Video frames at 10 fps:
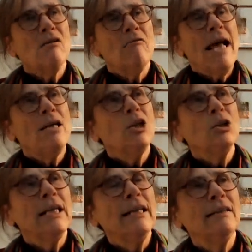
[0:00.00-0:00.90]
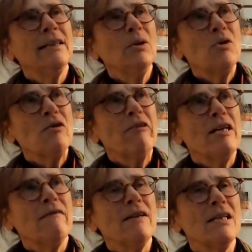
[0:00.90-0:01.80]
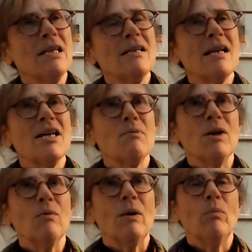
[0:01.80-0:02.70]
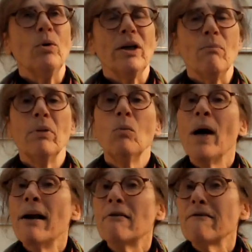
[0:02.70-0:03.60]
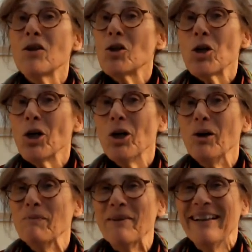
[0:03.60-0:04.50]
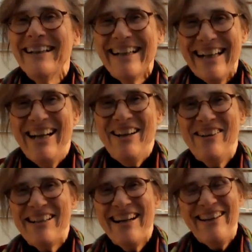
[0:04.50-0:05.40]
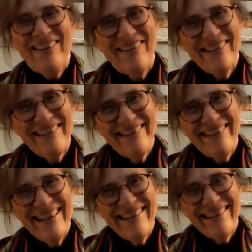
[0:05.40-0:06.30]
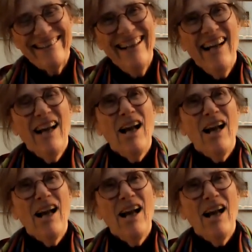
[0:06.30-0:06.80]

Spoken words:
a grand old lady who was a friend of his did say to me at one point, "Beware of the charm," which I thought was a good lesson.